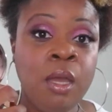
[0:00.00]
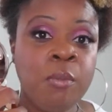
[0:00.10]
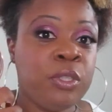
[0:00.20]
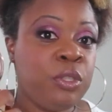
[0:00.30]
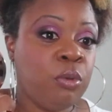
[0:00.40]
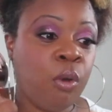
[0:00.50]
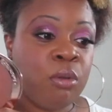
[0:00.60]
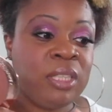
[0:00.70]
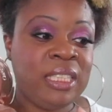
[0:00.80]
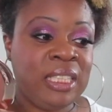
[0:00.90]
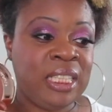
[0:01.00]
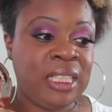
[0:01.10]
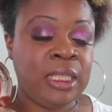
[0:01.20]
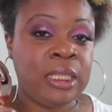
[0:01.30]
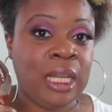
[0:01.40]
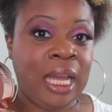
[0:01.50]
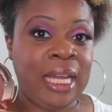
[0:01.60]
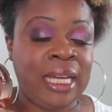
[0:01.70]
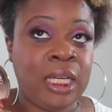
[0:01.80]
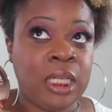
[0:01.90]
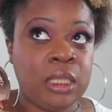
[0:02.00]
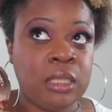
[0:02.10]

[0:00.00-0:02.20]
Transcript: But you only need like